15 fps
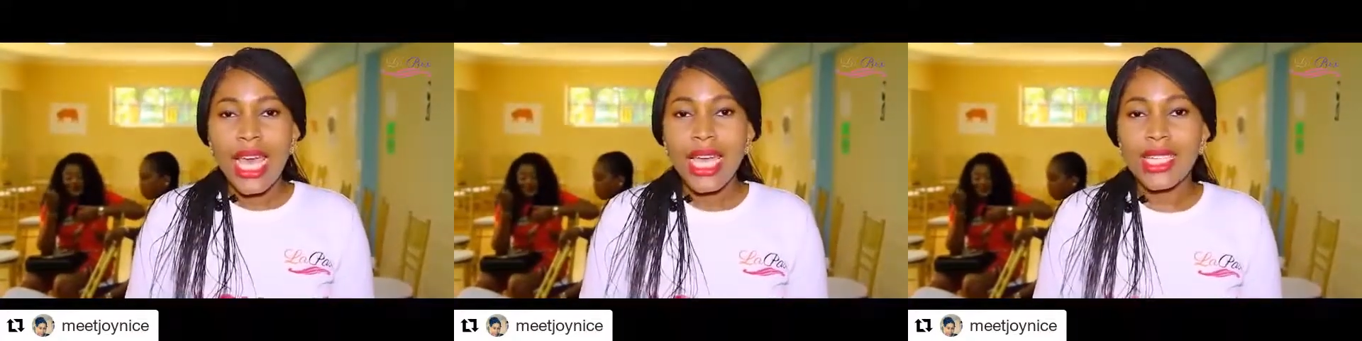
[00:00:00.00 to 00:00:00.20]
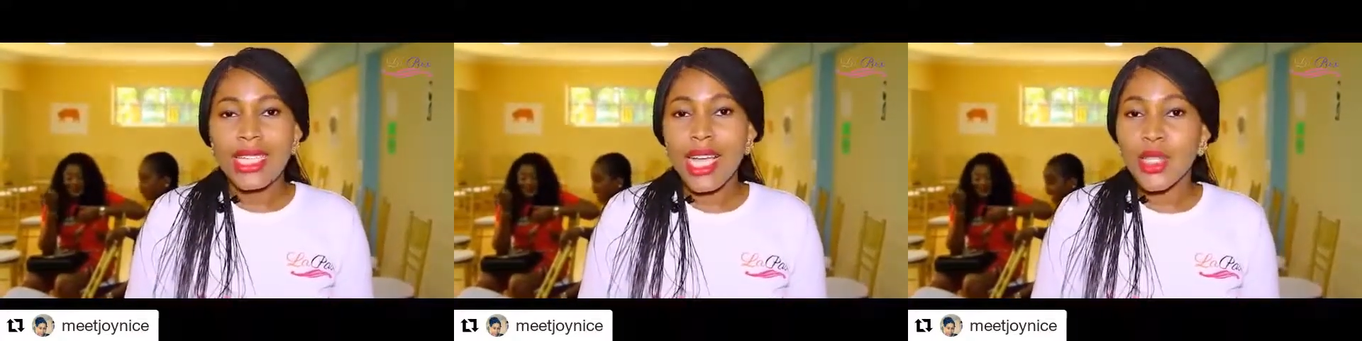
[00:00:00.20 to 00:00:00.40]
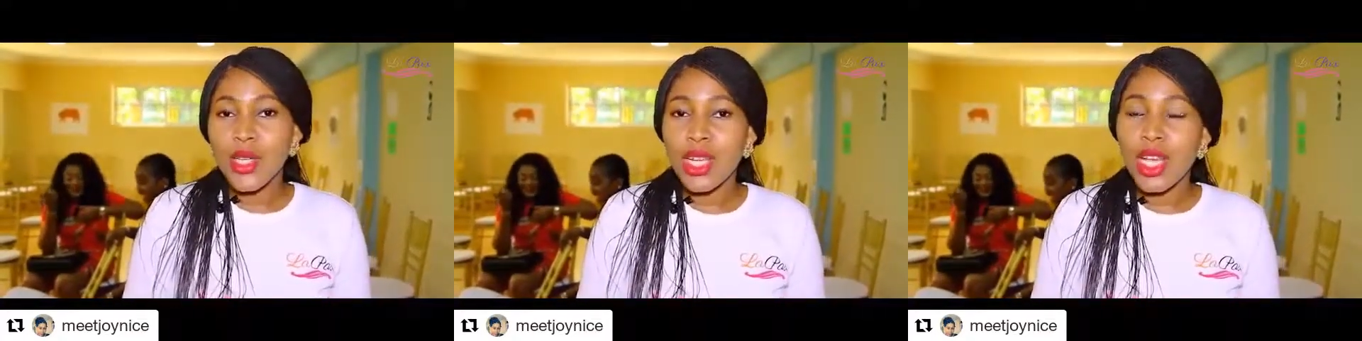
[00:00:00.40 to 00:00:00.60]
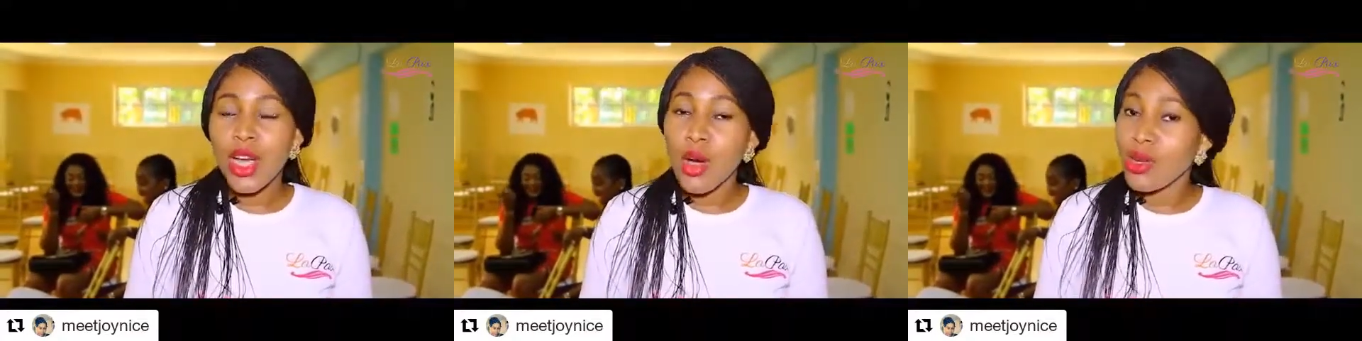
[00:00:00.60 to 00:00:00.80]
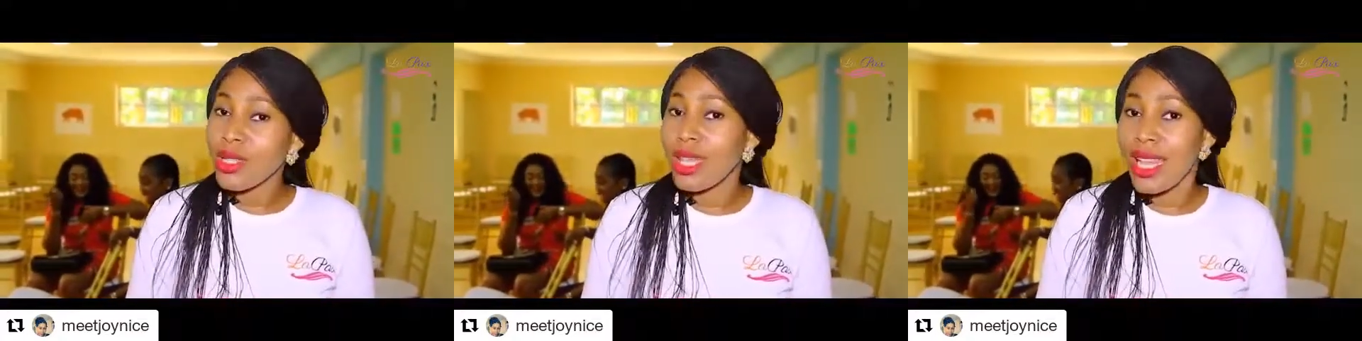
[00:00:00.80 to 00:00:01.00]
It's actually
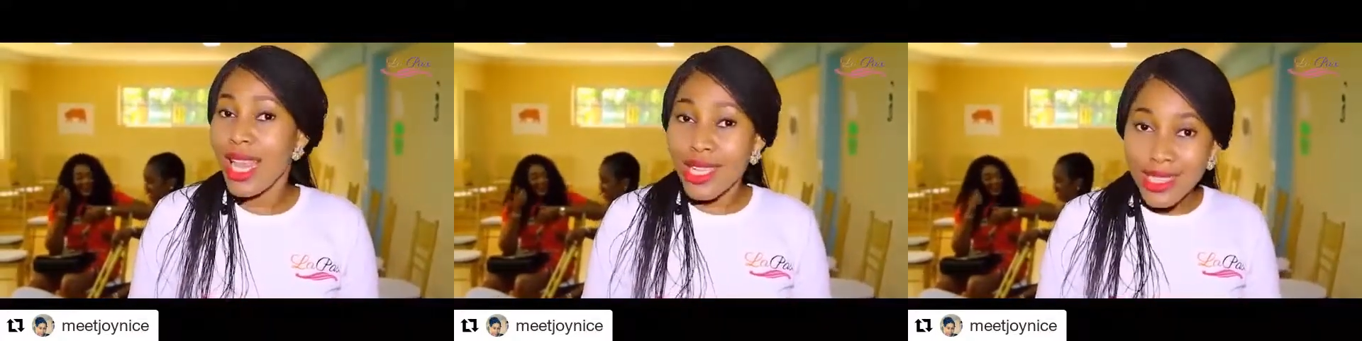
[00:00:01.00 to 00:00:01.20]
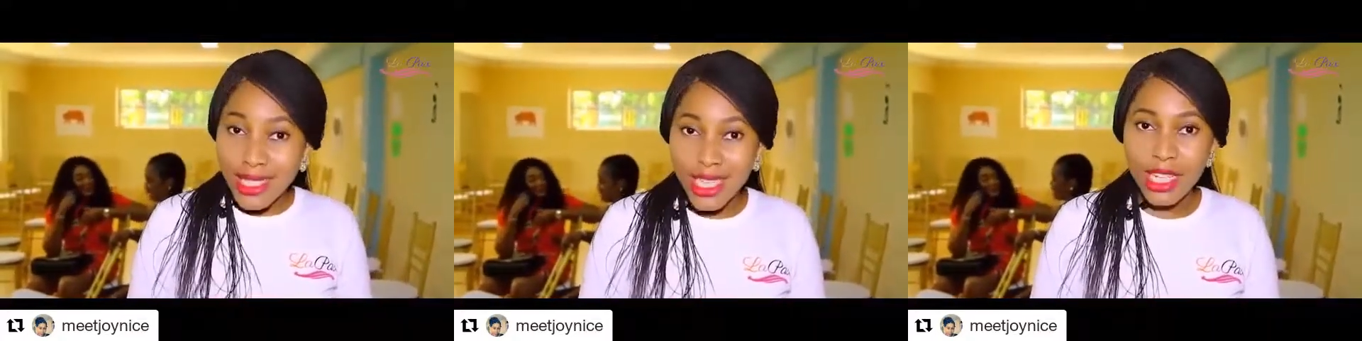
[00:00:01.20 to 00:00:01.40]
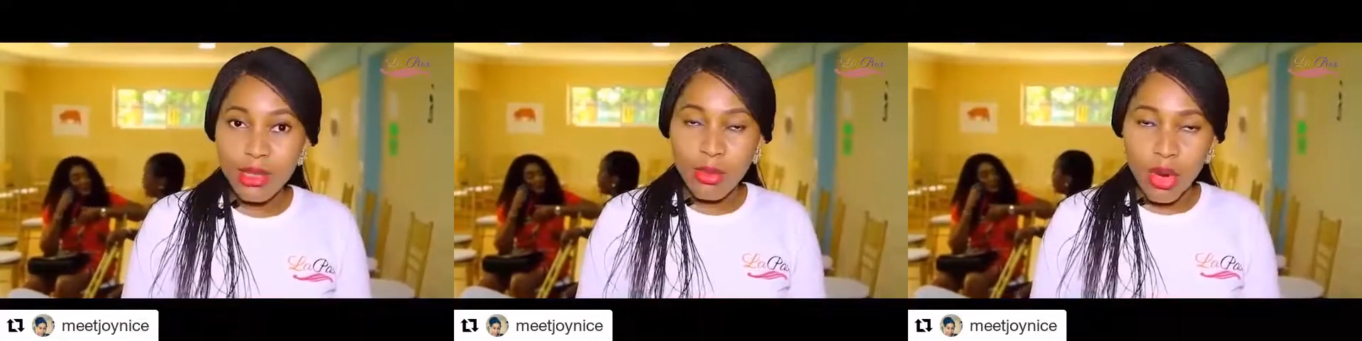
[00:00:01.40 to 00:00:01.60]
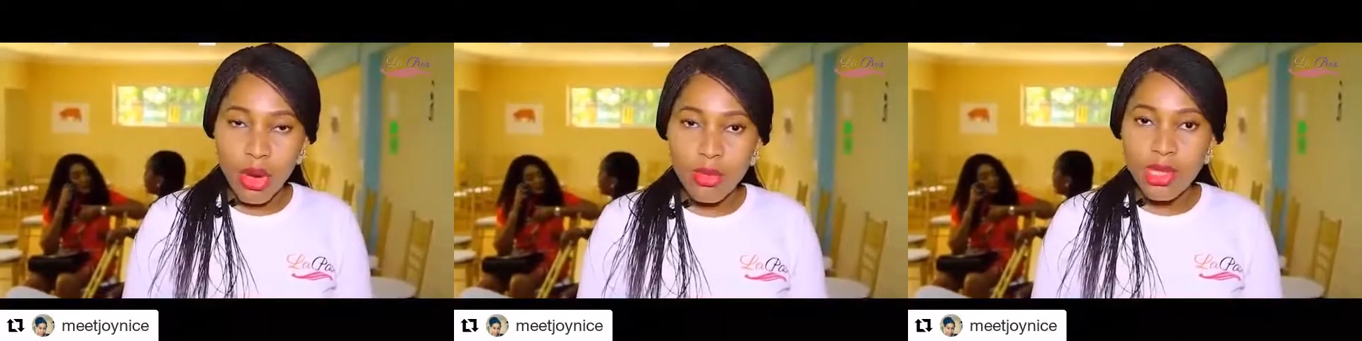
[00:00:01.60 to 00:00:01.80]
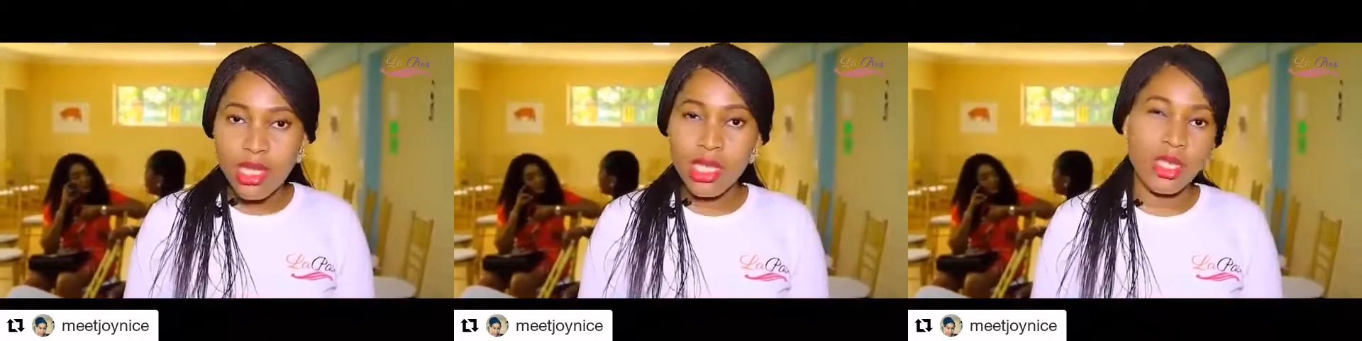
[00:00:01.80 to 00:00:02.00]
called Let's Chat Moms.